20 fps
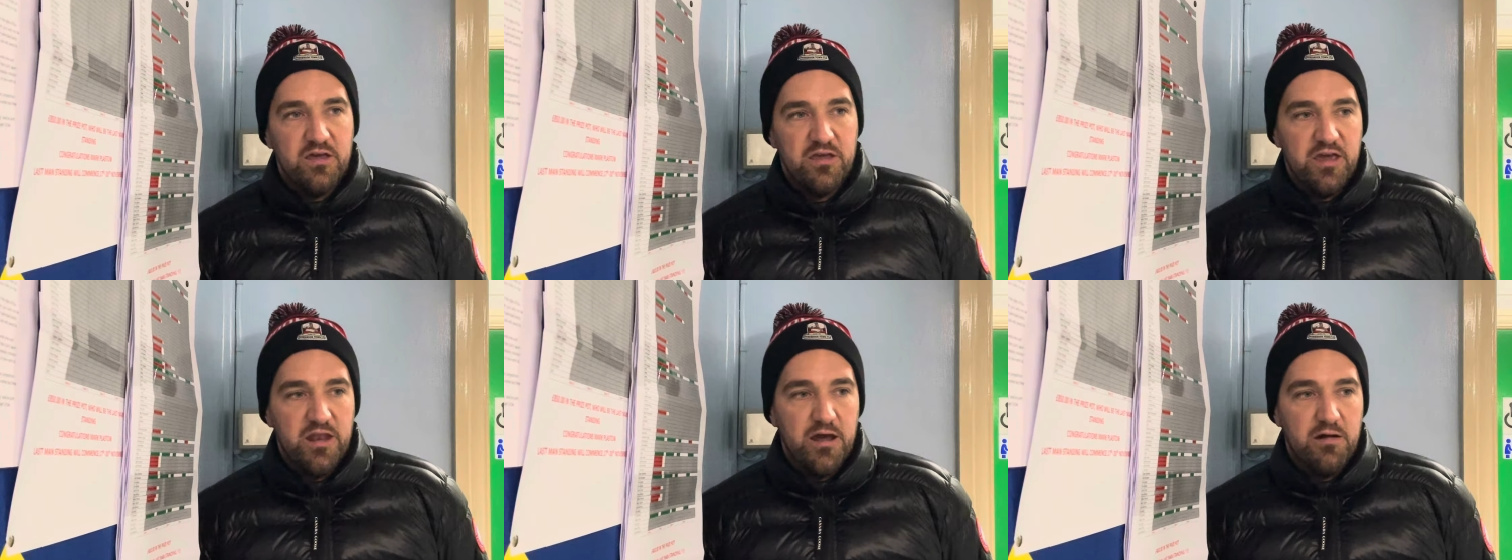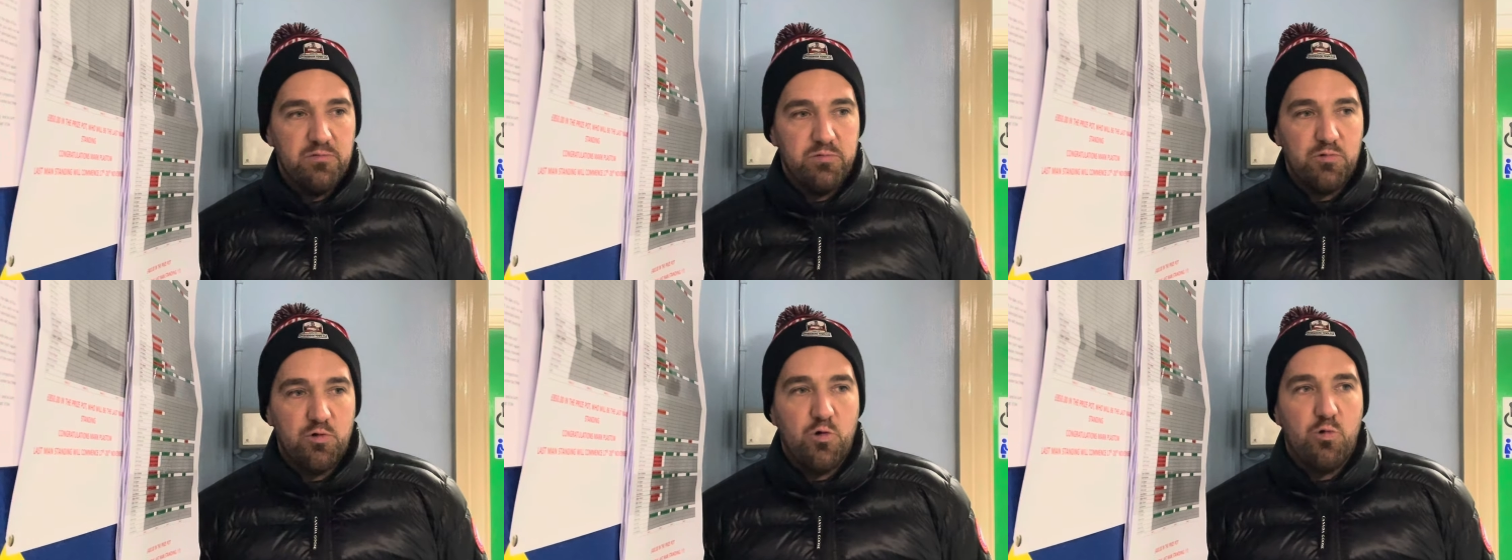you
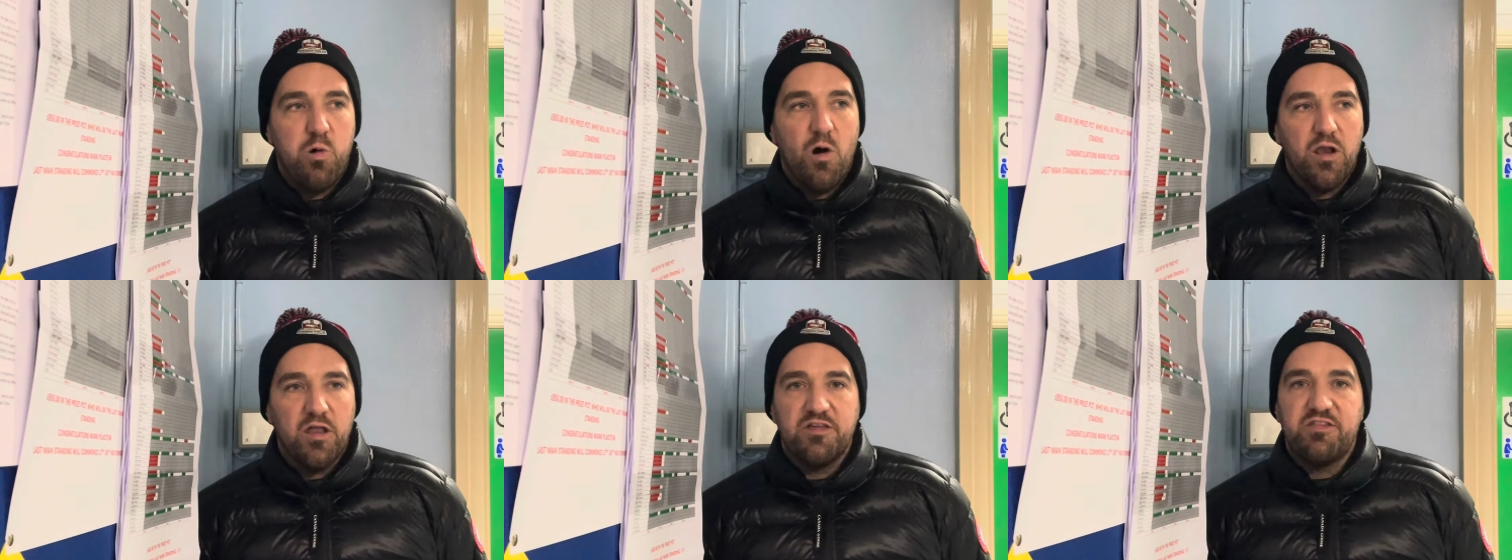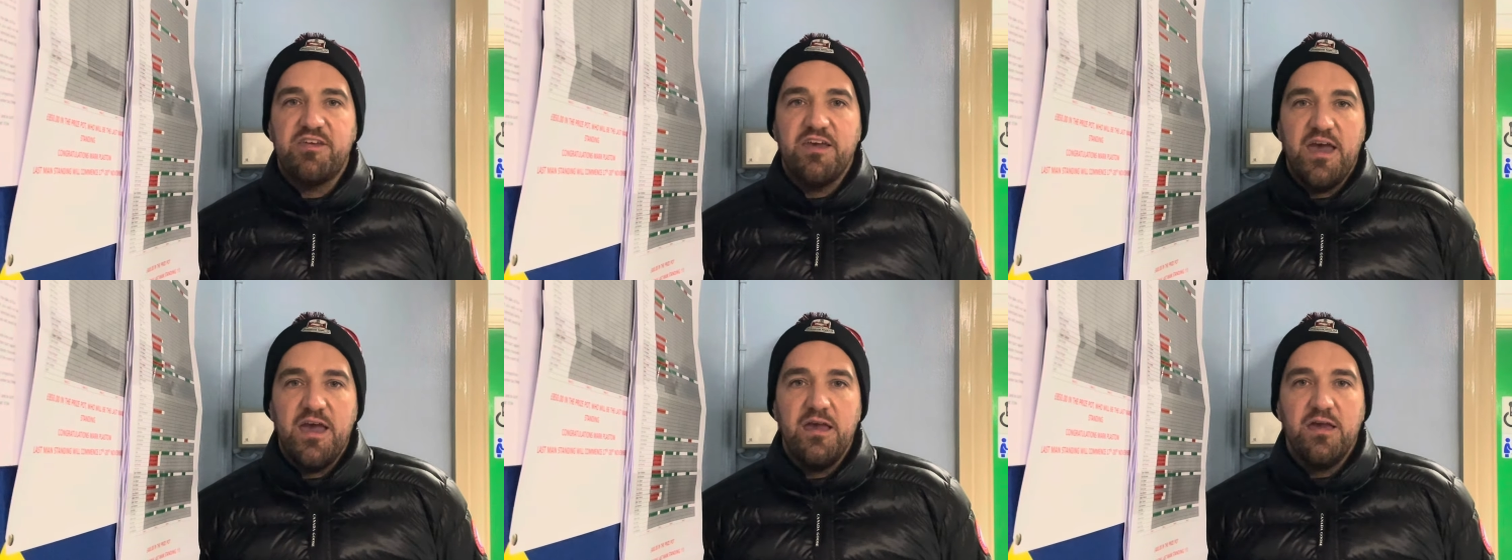know,
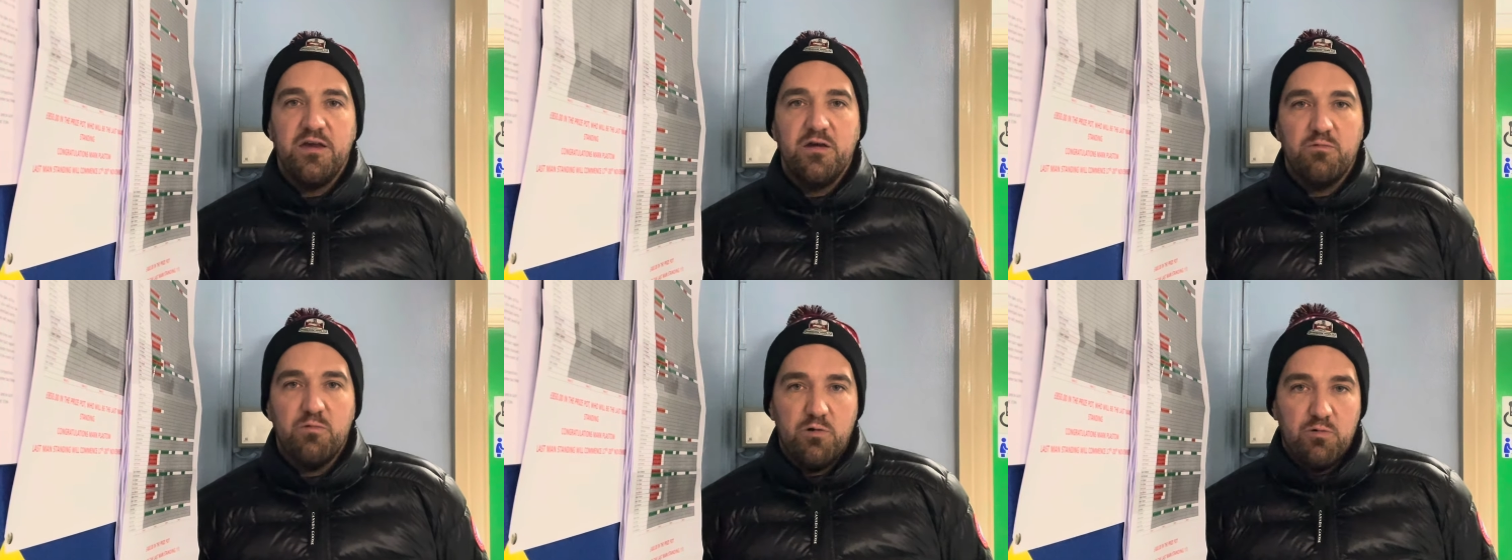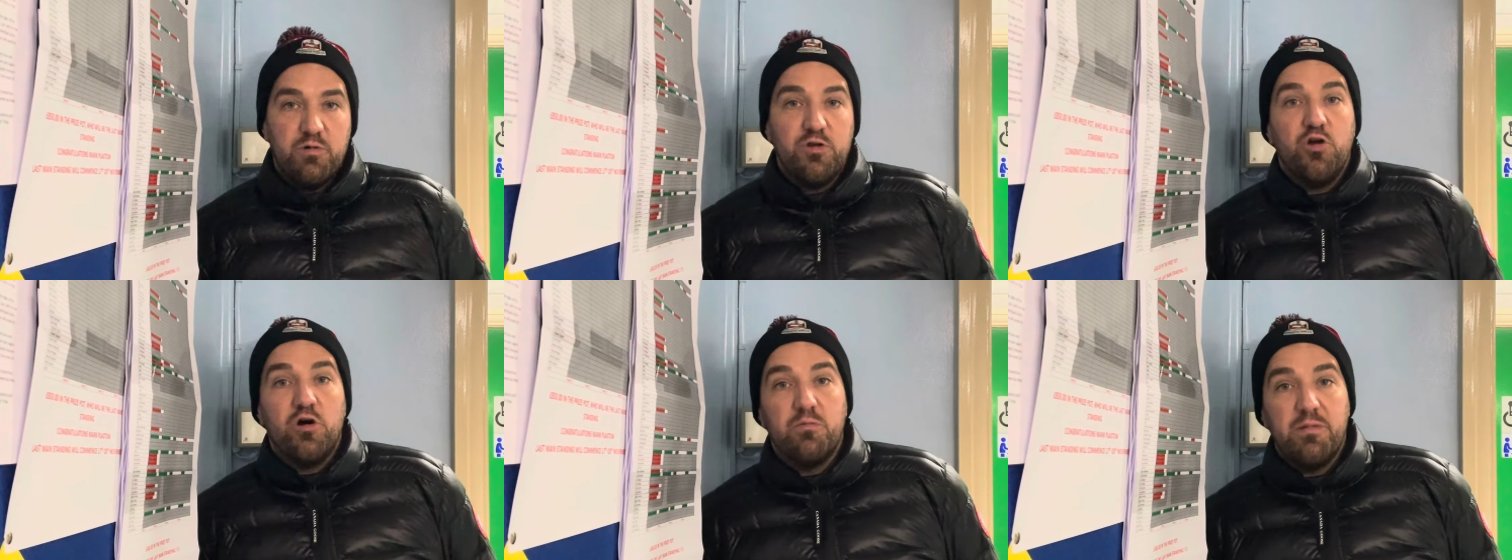quality,
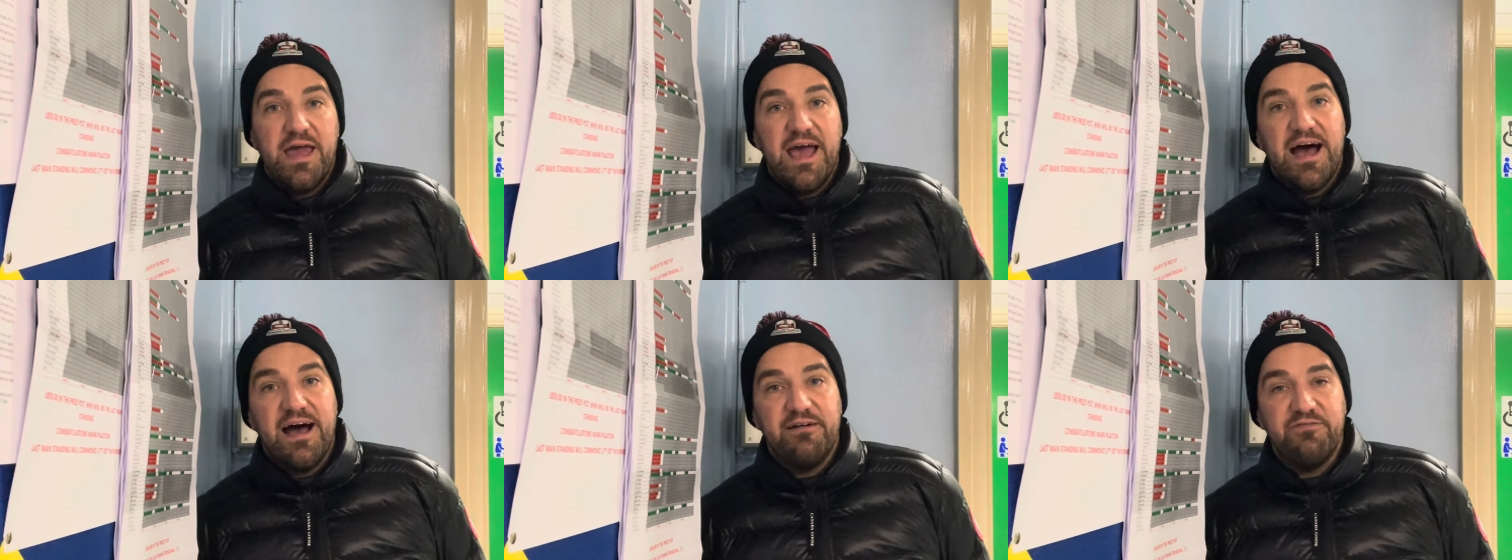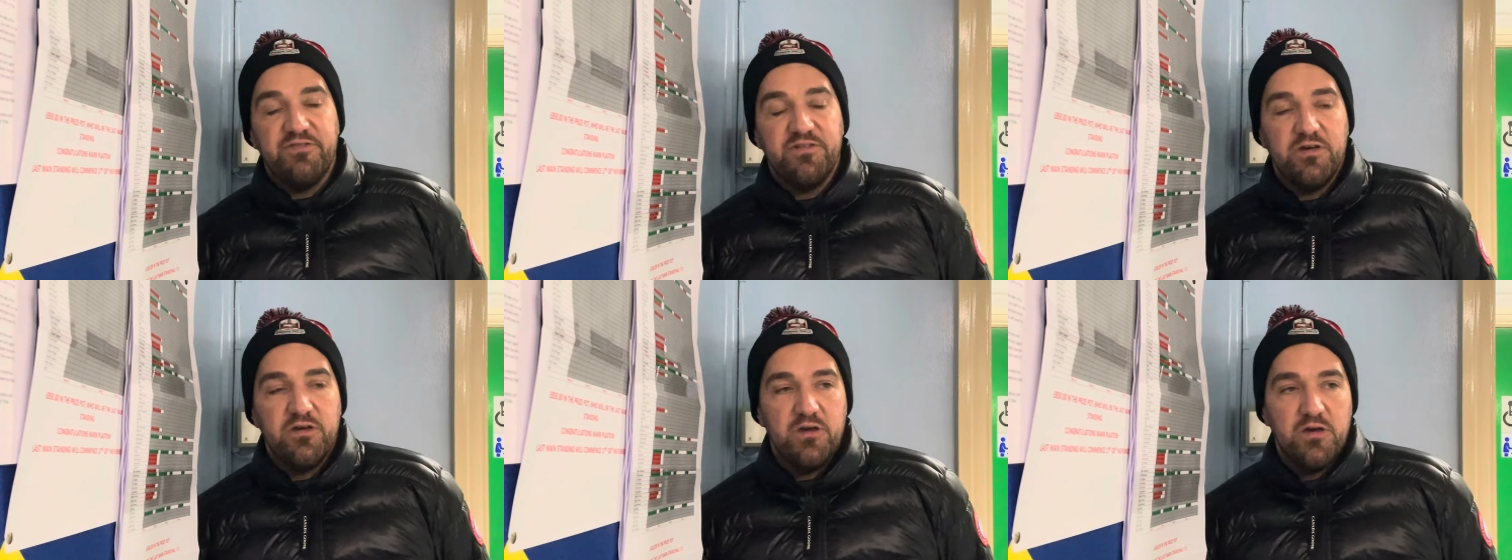what we normally
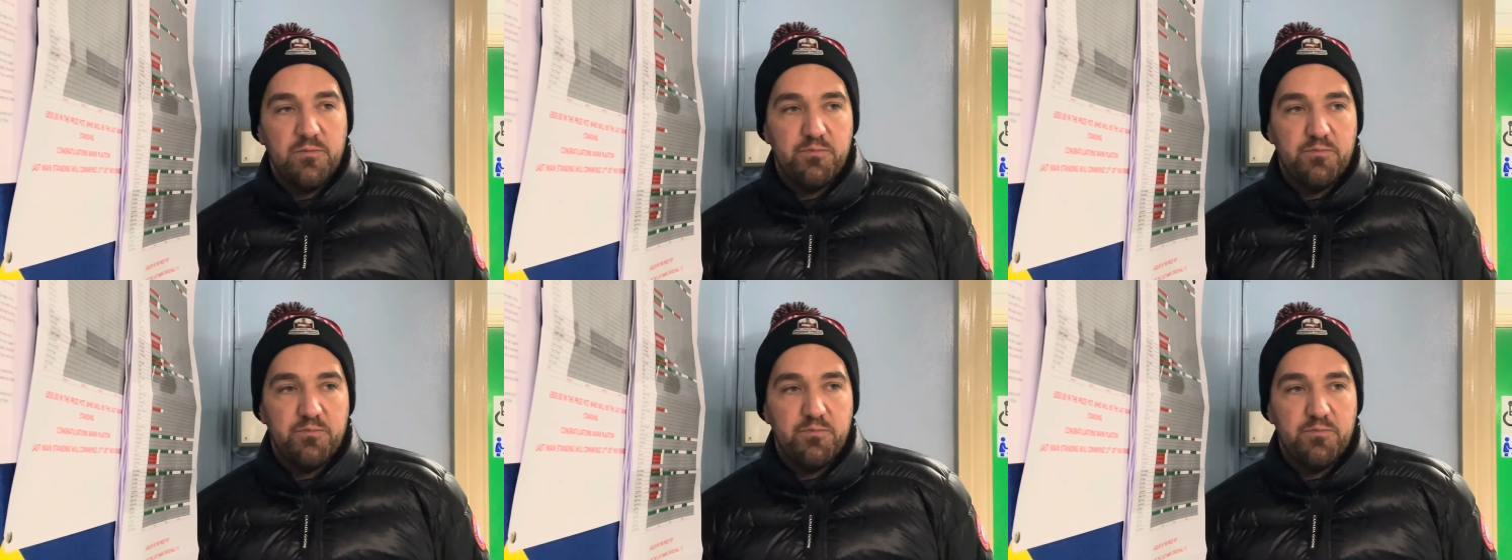have,